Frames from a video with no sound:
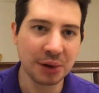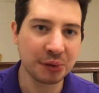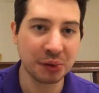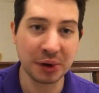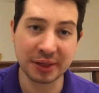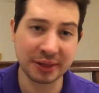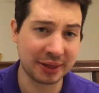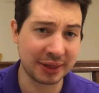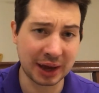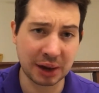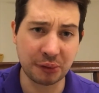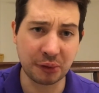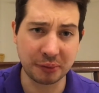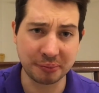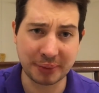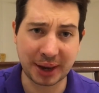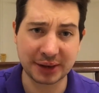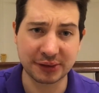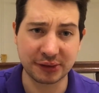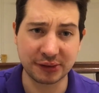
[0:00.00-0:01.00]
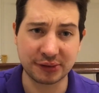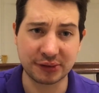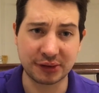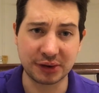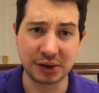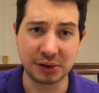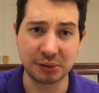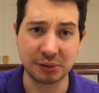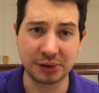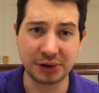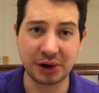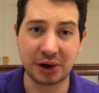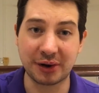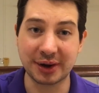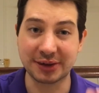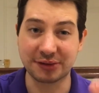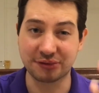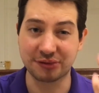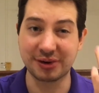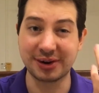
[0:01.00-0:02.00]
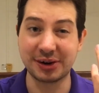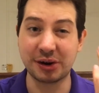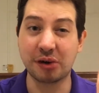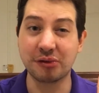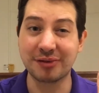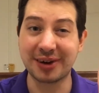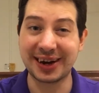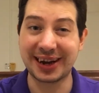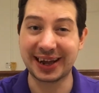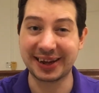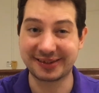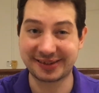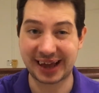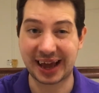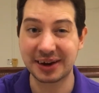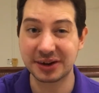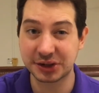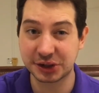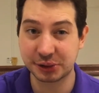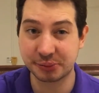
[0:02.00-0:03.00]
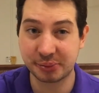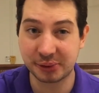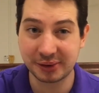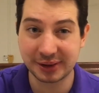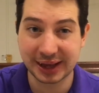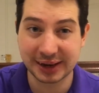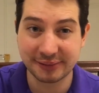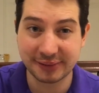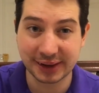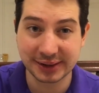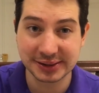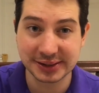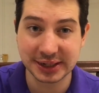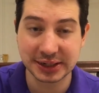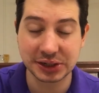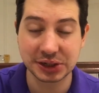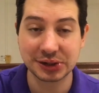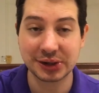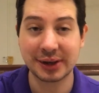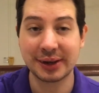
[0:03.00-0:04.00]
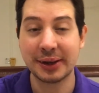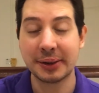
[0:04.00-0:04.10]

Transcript: whether that one matters to you or not, it's not really a tangible advantage.